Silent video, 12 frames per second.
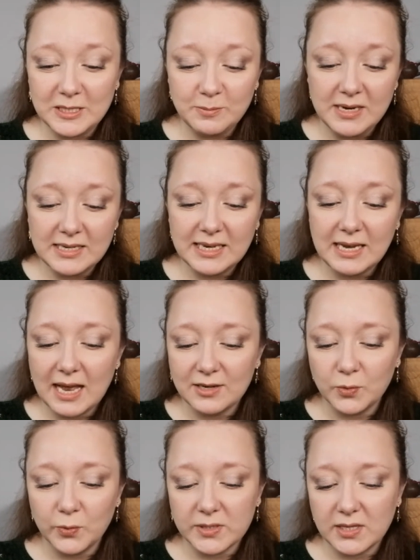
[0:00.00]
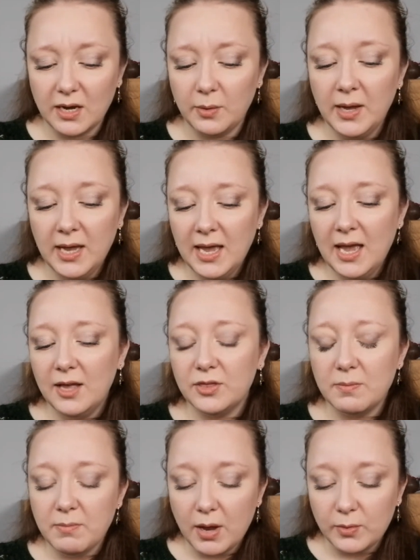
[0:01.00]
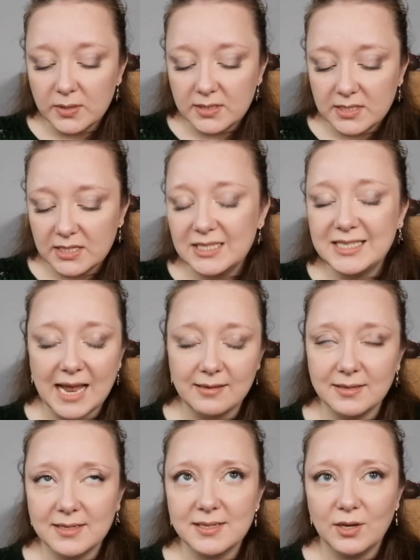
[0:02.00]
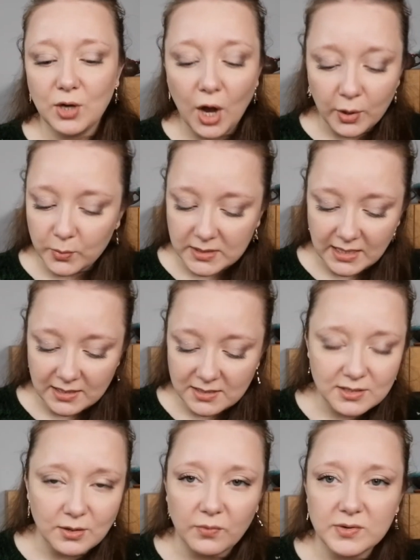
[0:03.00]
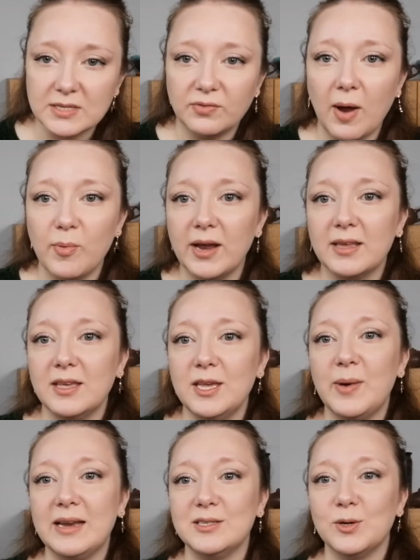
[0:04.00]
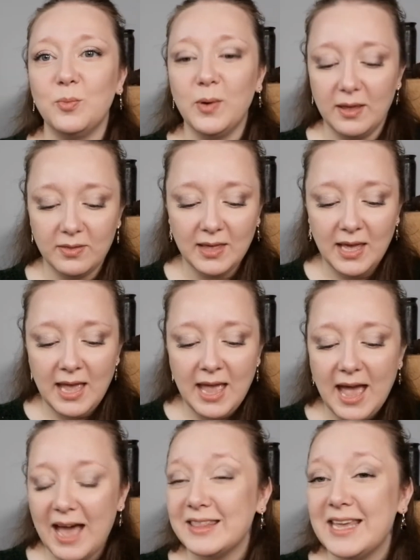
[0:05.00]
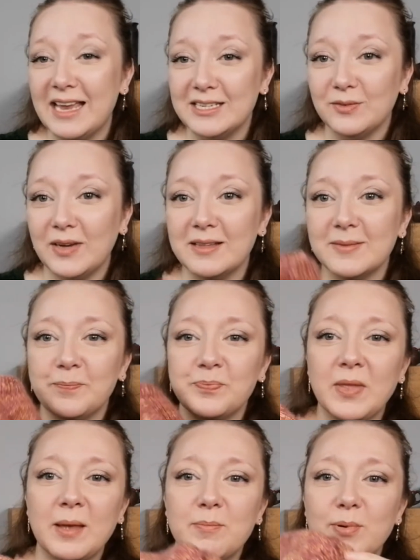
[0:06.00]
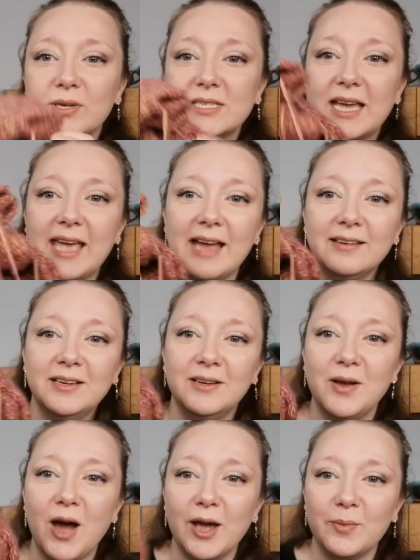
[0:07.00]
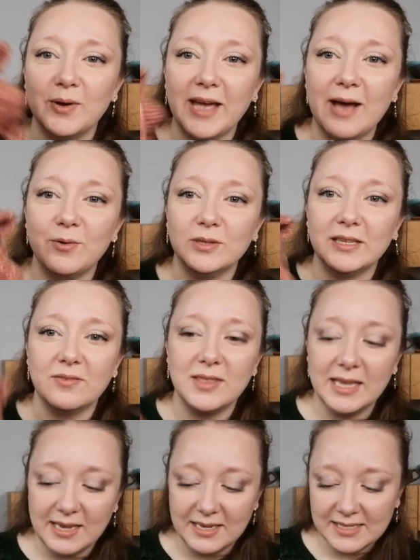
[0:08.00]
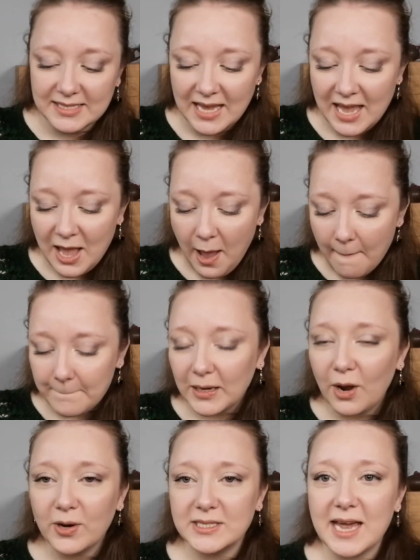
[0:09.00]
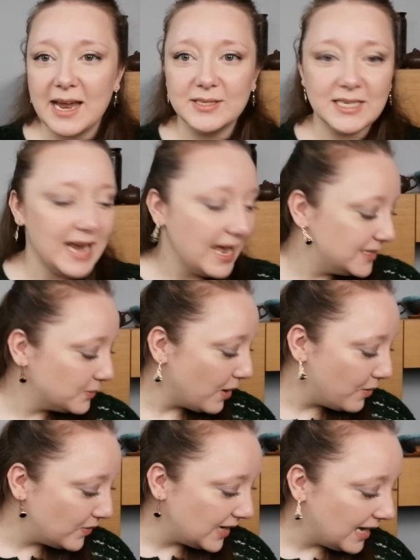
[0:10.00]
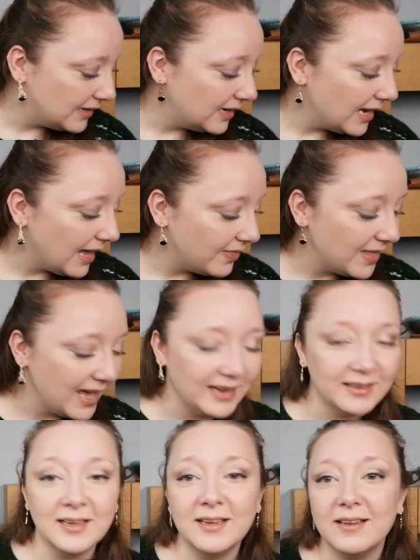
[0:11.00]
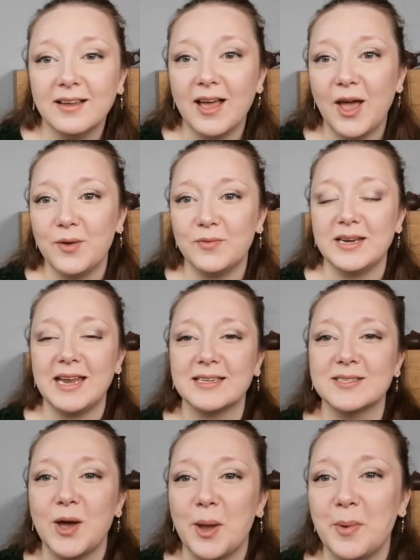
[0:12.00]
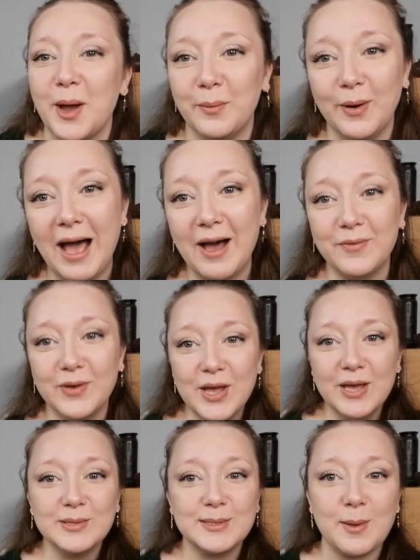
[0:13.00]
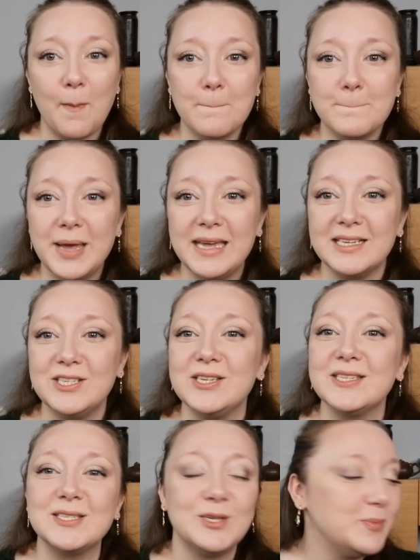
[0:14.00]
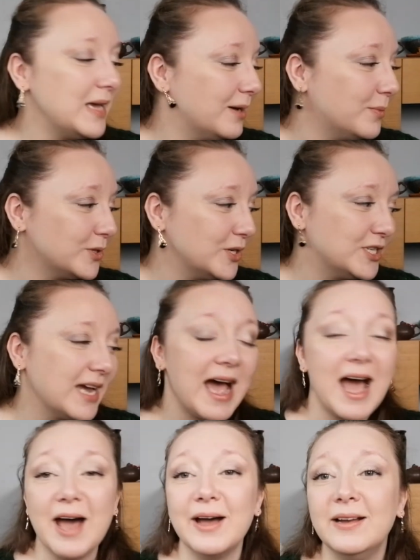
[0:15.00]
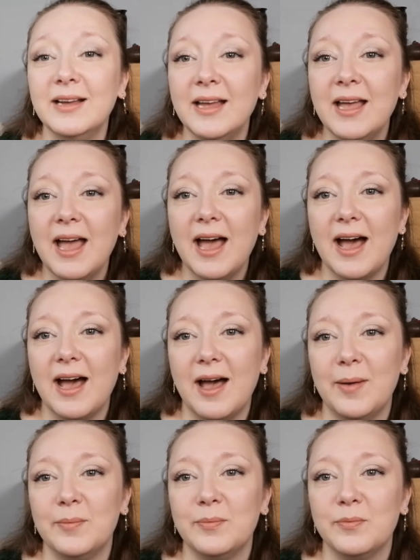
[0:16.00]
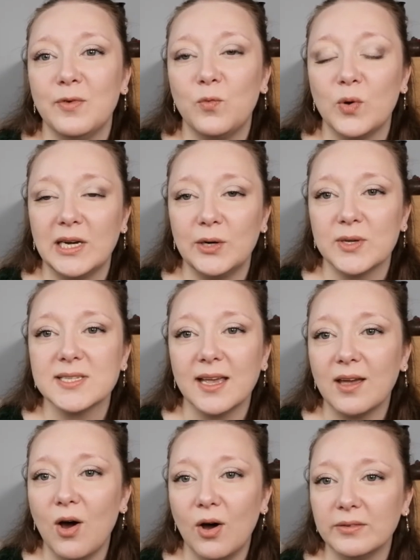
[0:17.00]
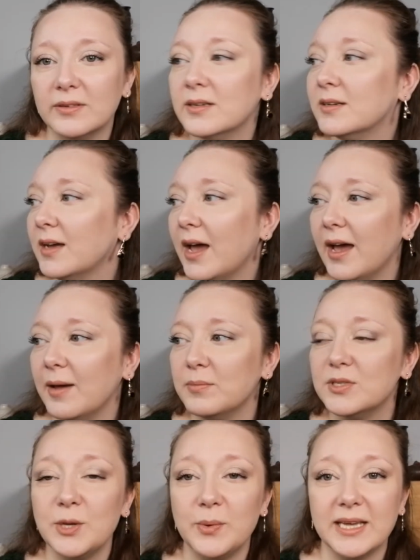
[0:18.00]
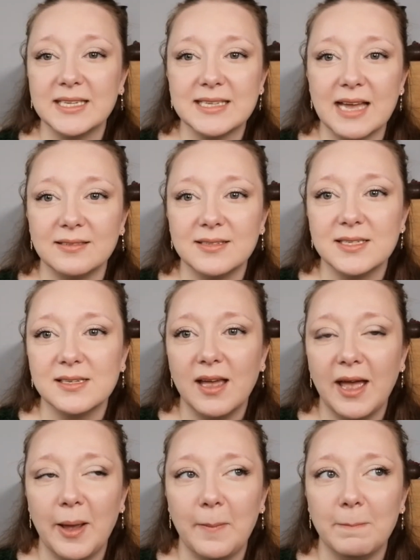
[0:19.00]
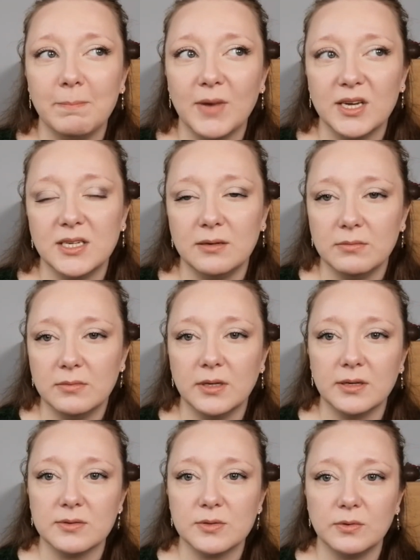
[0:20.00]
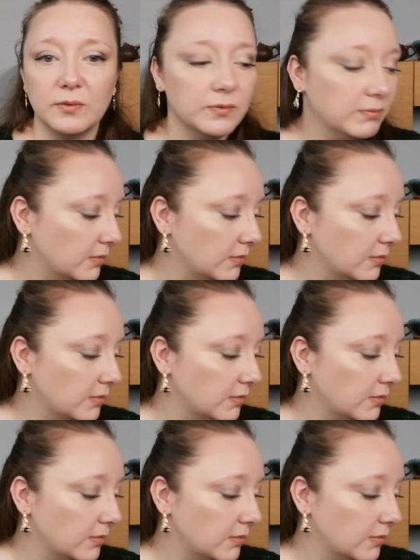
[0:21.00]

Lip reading: speedy and also the most dense, coziest, softest fabric that you end up with at the end of it. But again, I will get all of these blocked out and ends woven in. And then hopefully next time I will have some pictures to be able to share what it looks like on to an extent. I don't like sort of